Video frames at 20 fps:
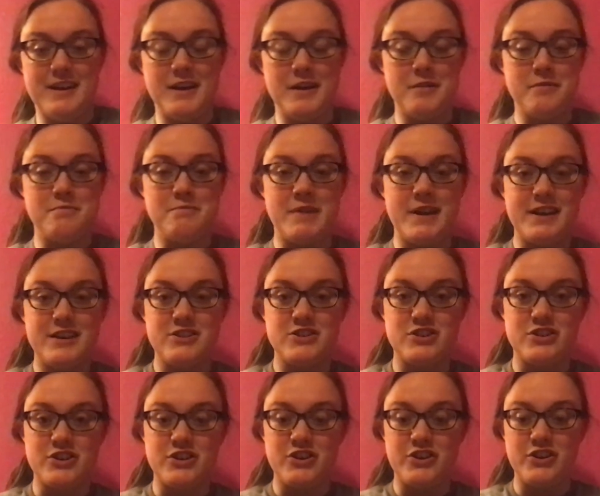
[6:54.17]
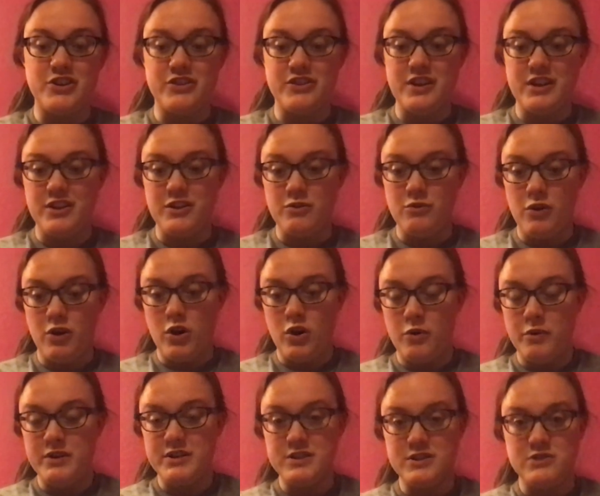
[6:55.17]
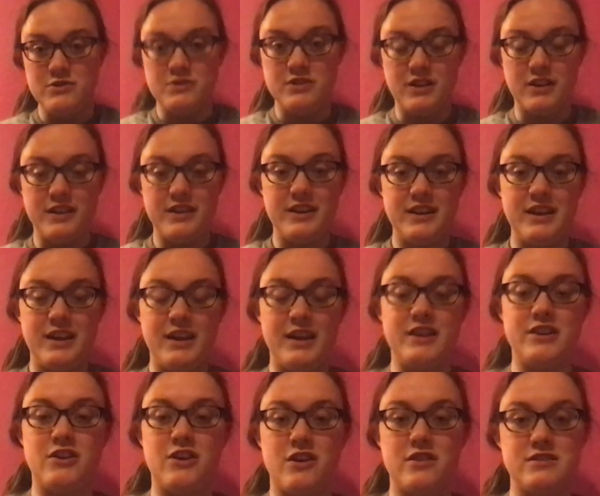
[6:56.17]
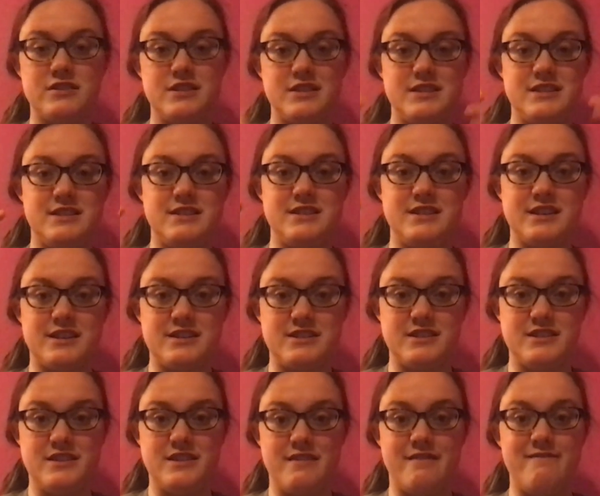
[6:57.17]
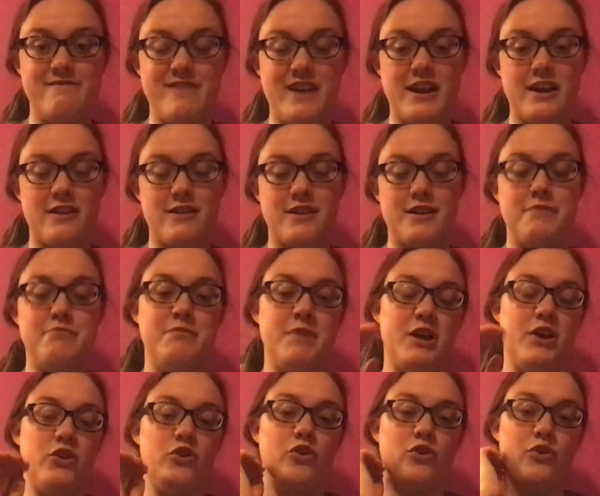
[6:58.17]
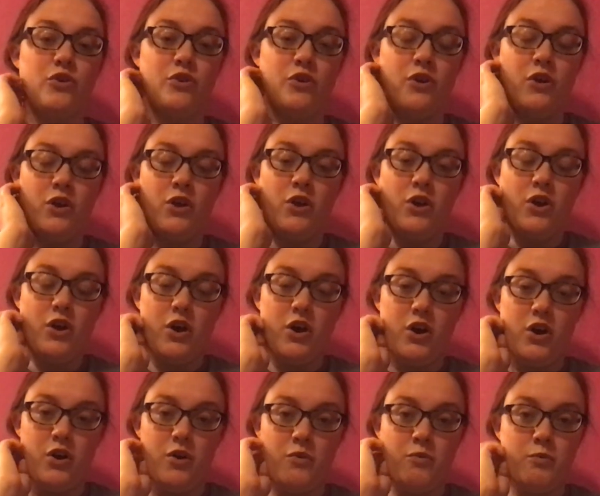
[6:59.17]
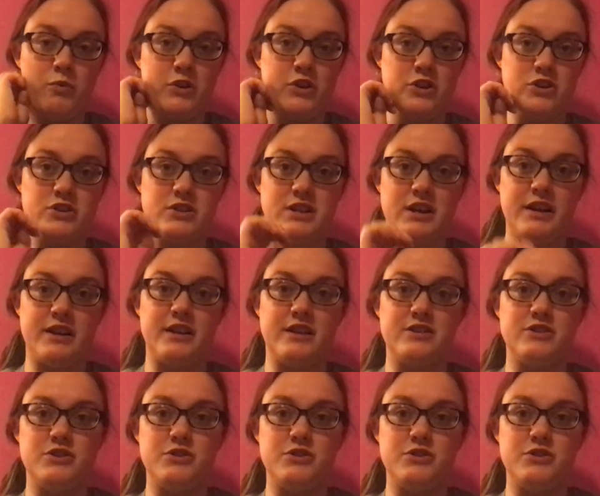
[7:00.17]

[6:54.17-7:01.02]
Make sure that you always do the leaning and not just stick to the very middle when you're signing two